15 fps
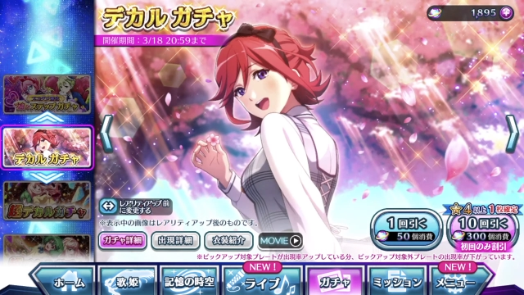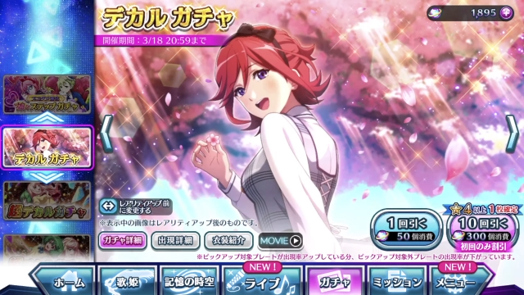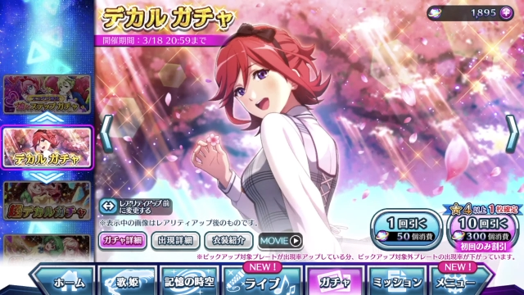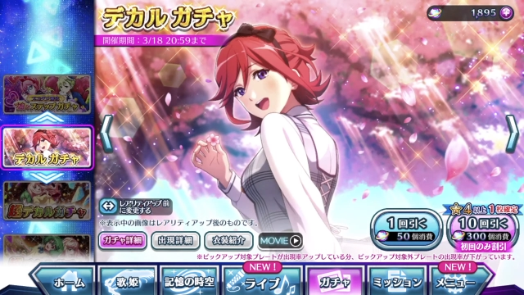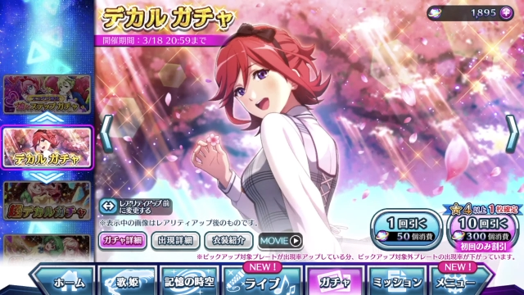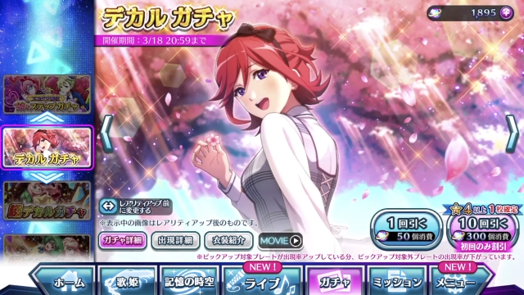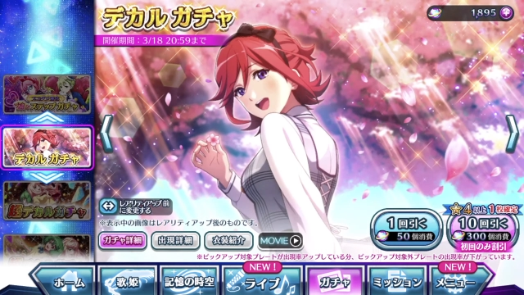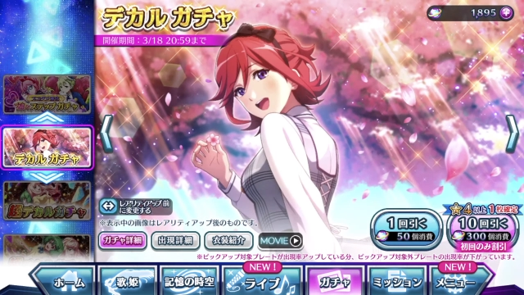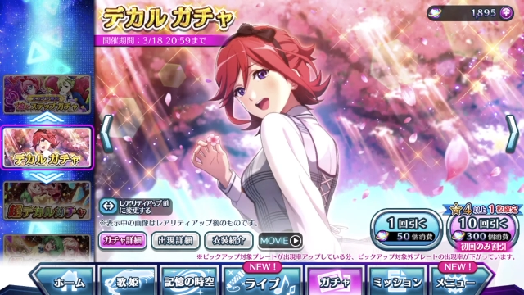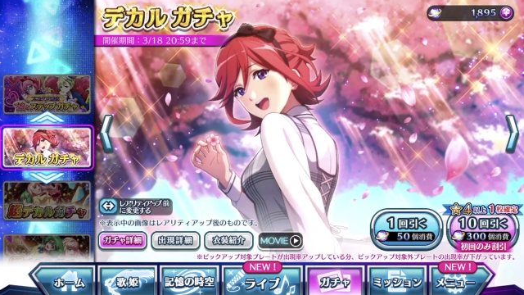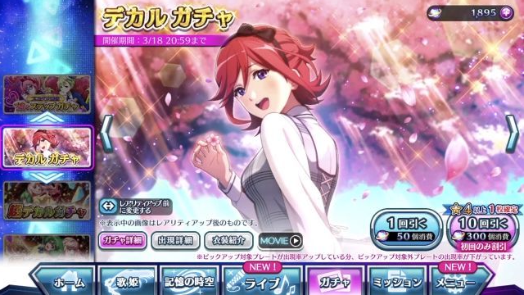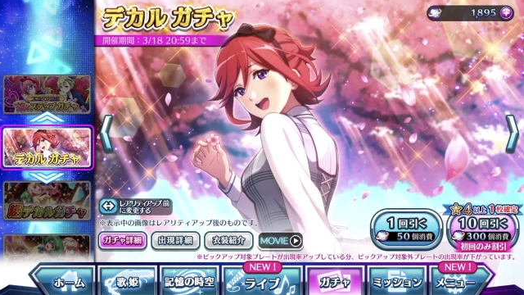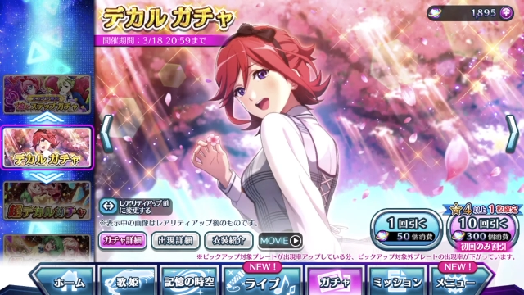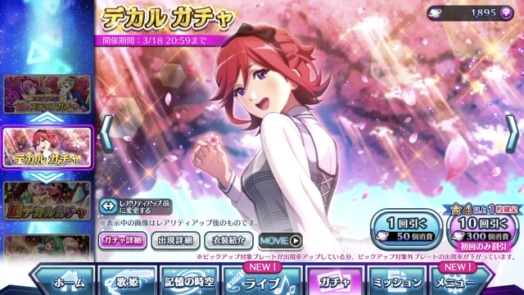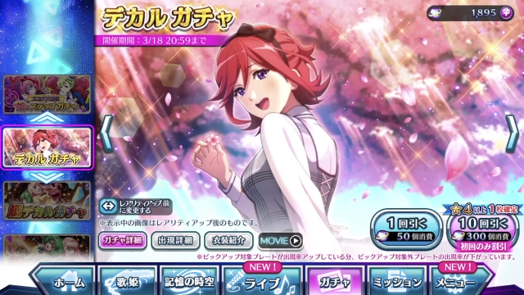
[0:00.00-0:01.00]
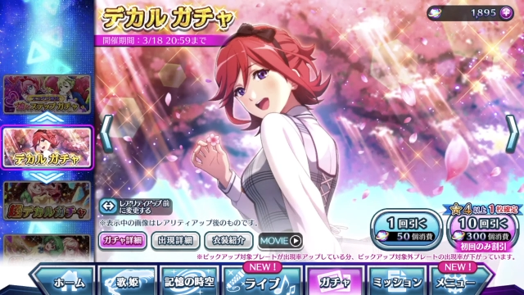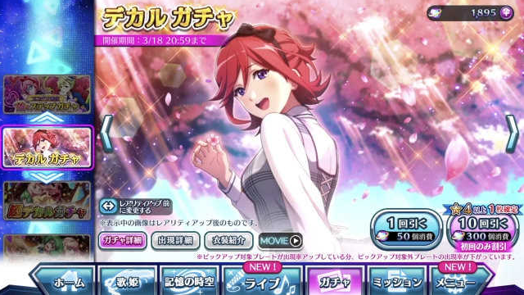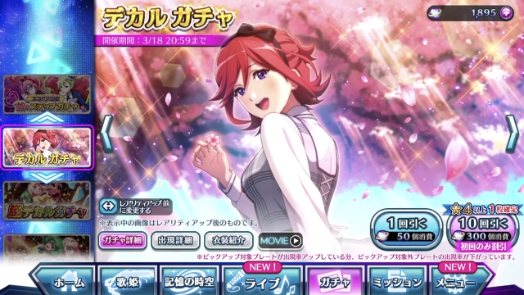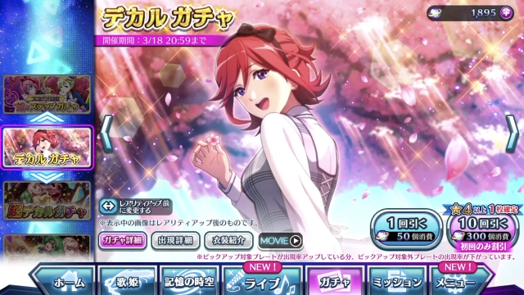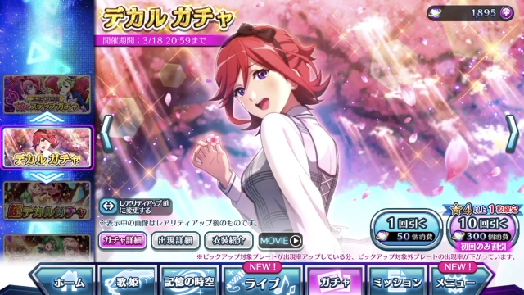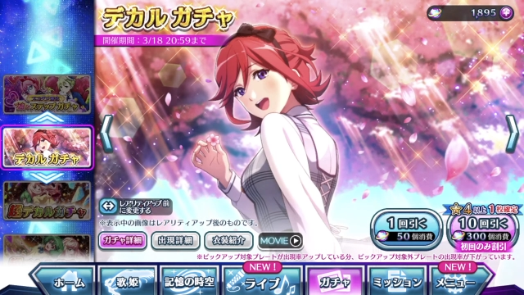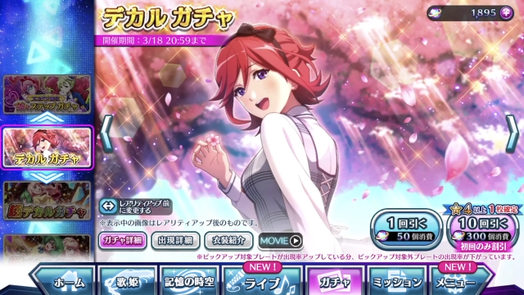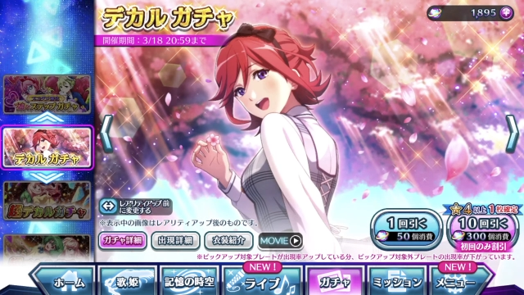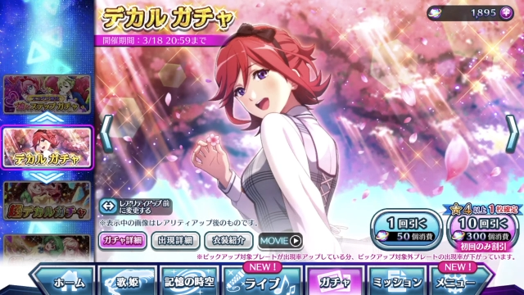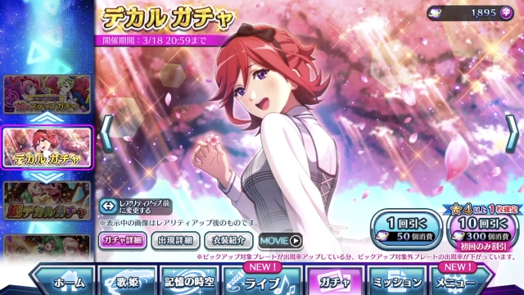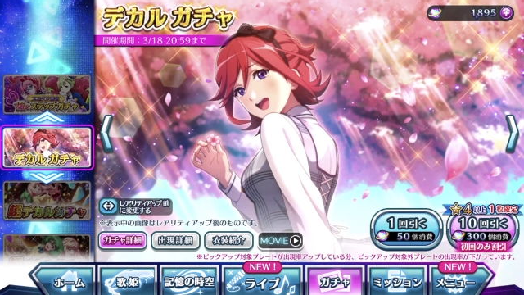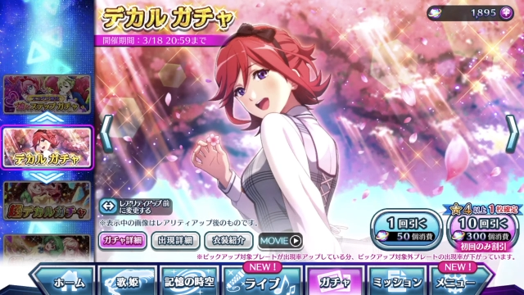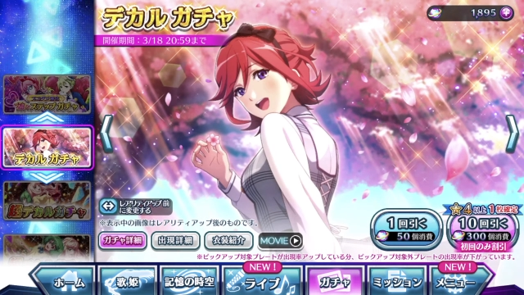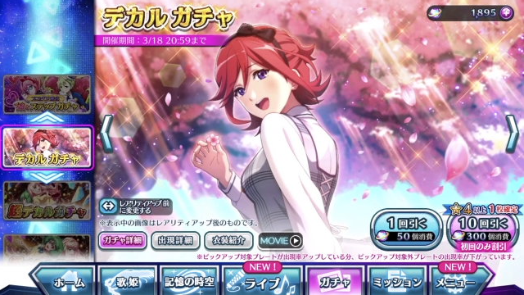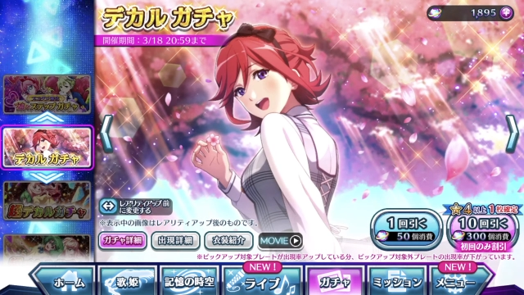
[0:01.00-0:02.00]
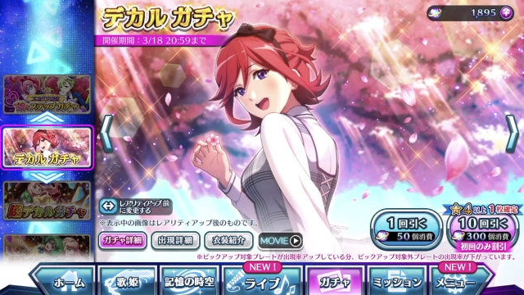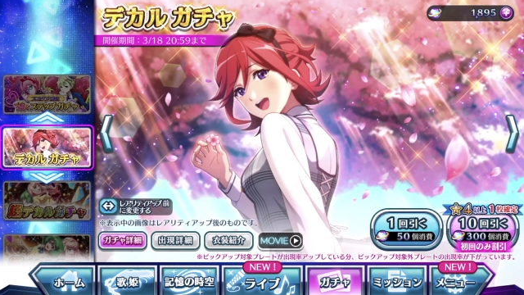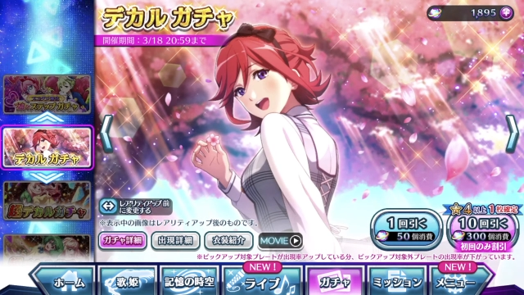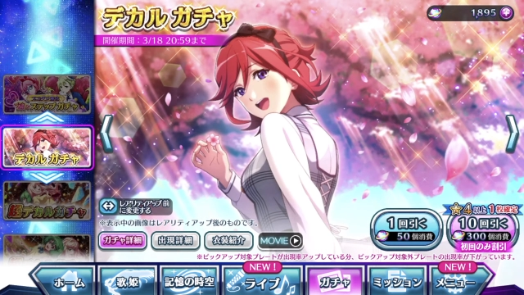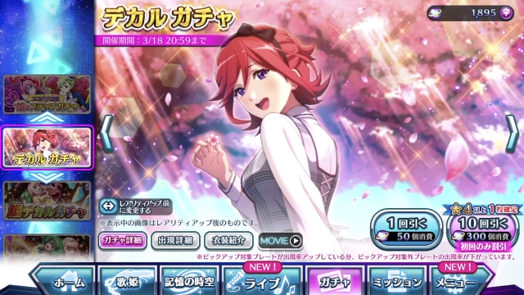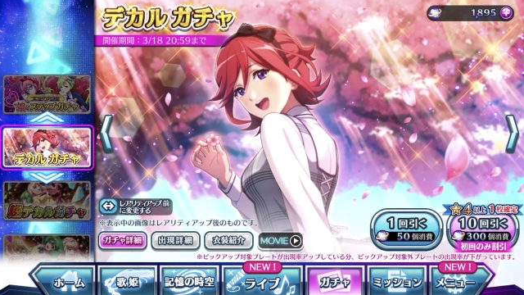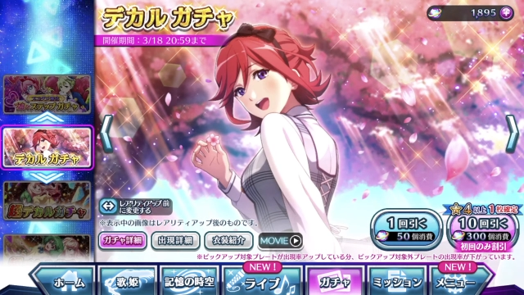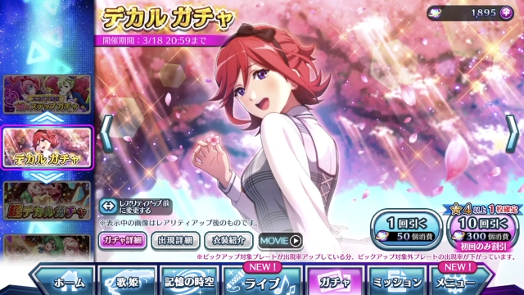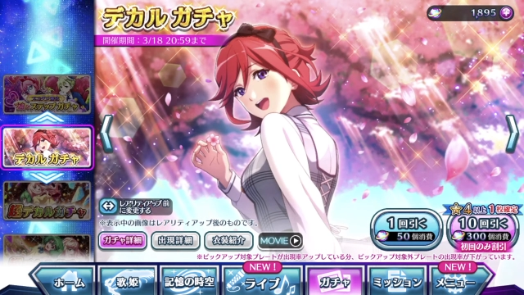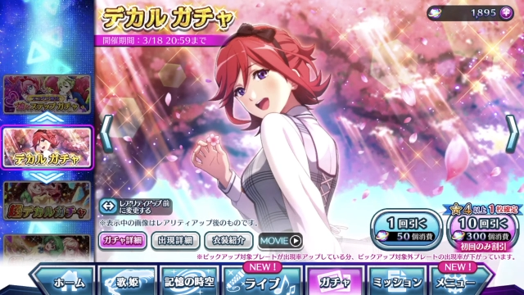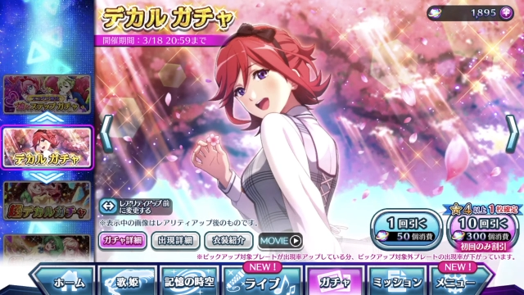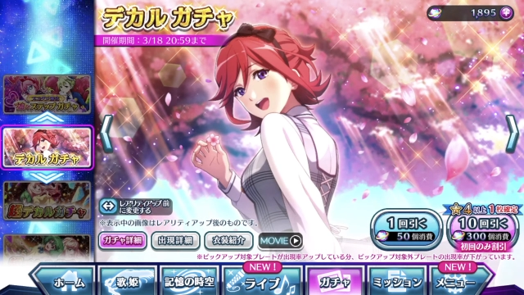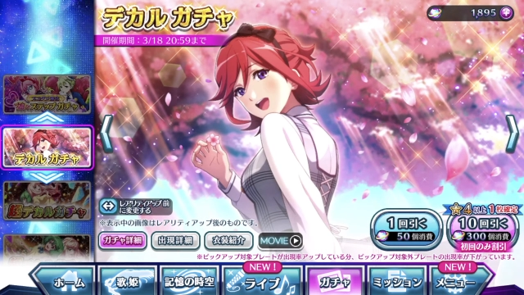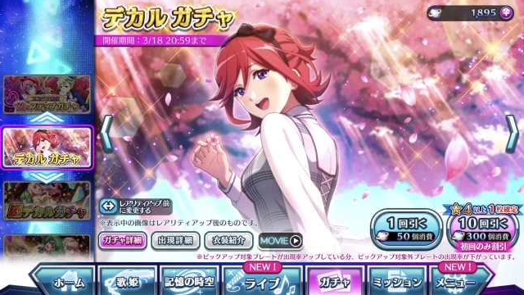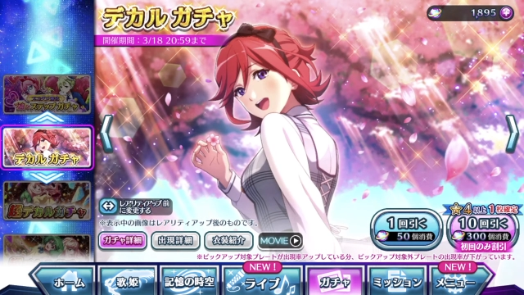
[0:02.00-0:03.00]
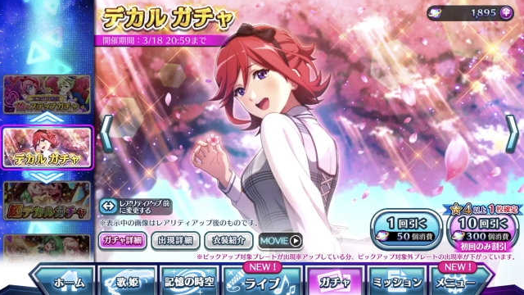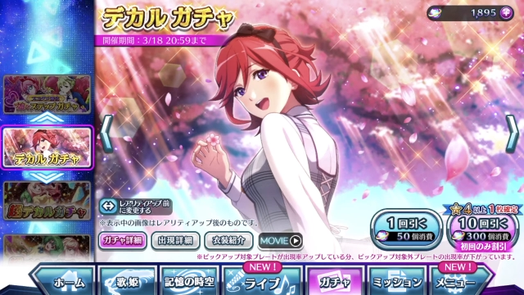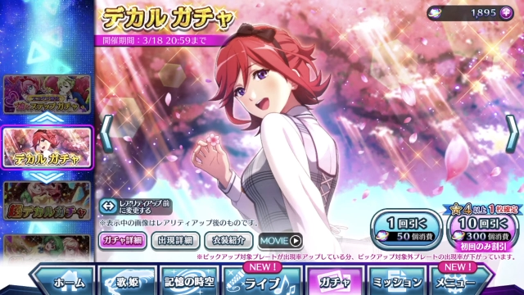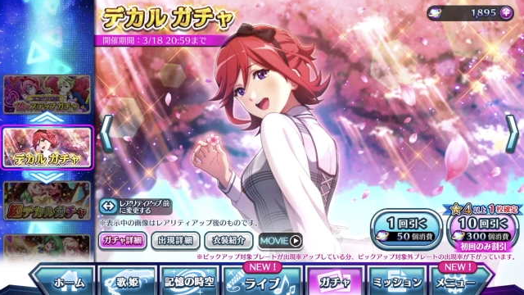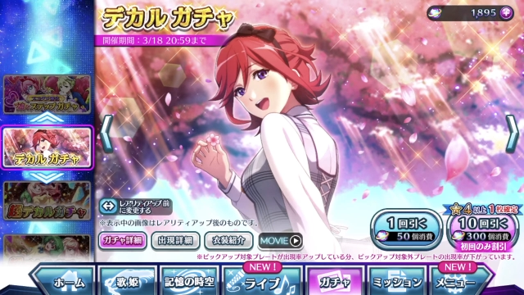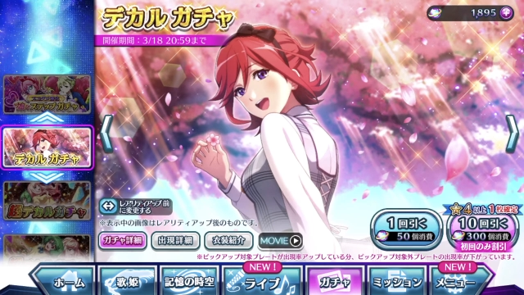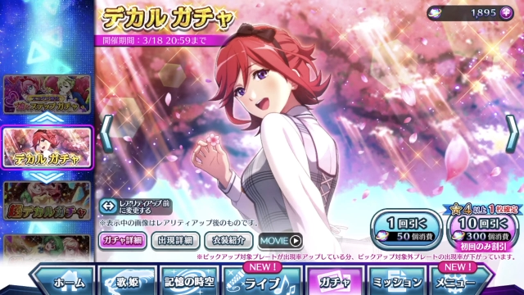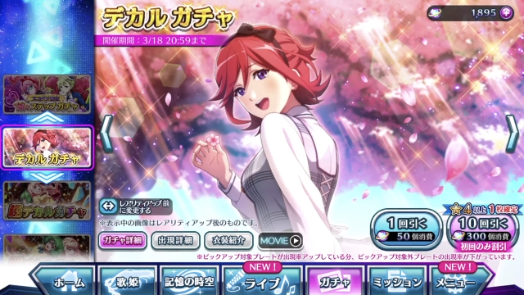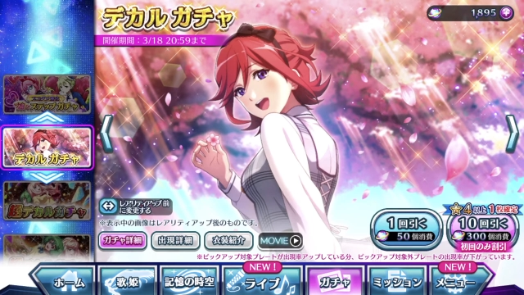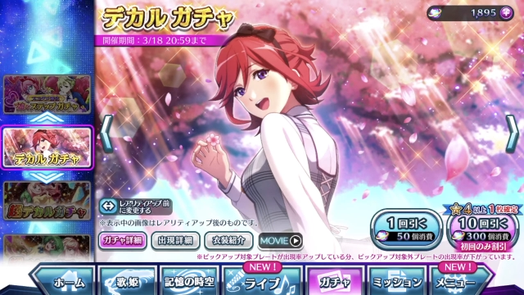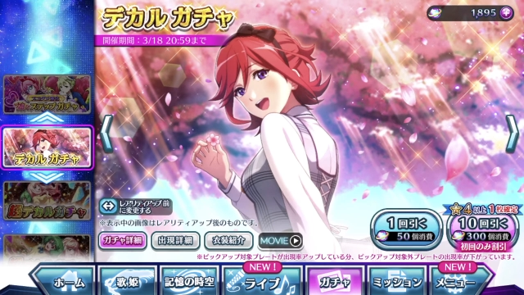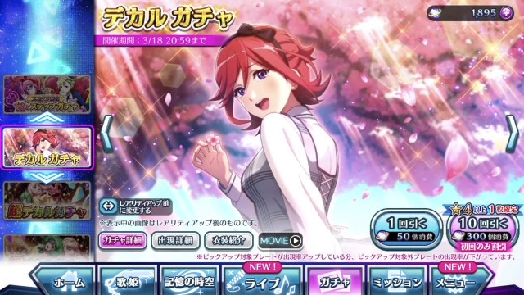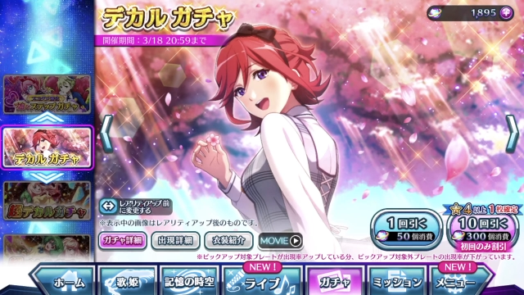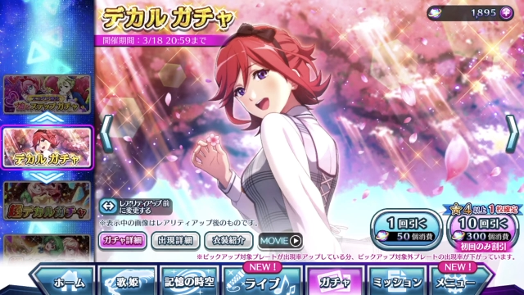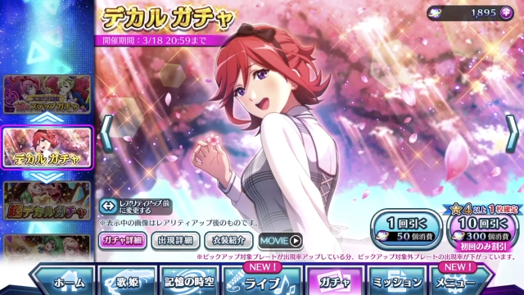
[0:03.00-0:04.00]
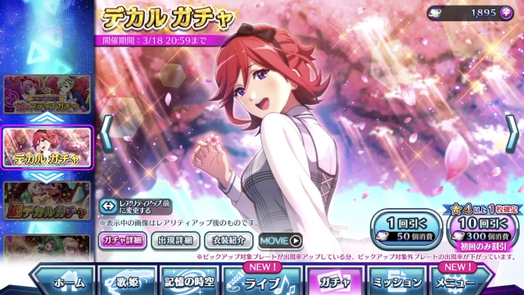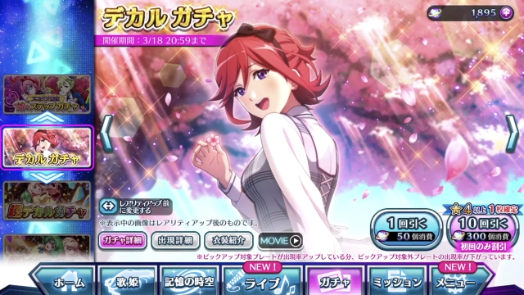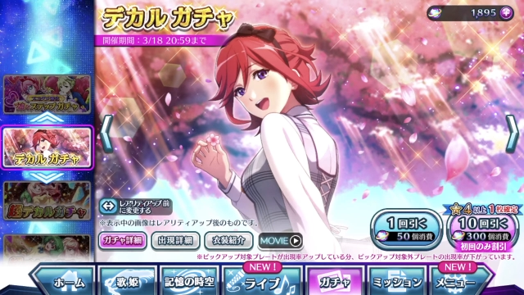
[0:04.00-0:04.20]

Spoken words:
(no speaker visible)